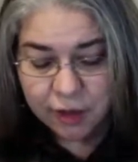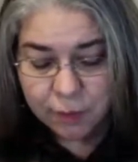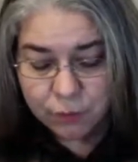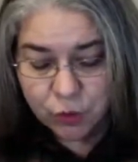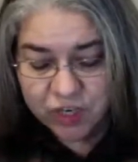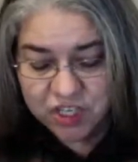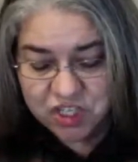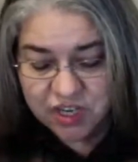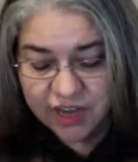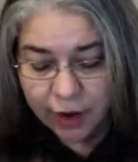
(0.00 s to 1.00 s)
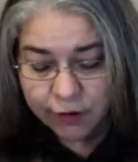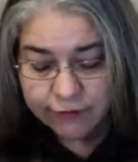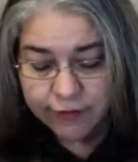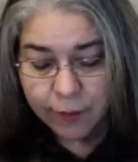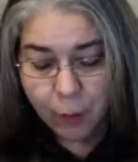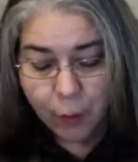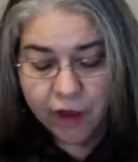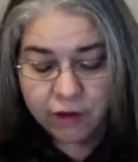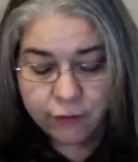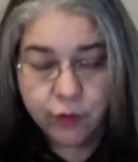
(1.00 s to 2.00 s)
munition out of them
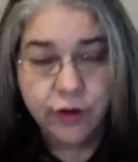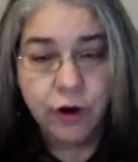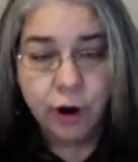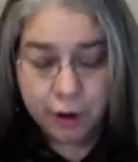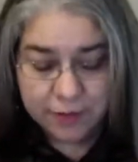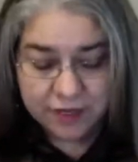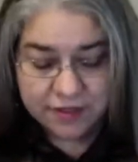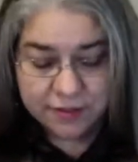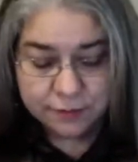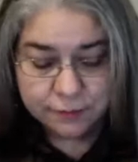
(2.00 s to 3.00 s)
for their armies.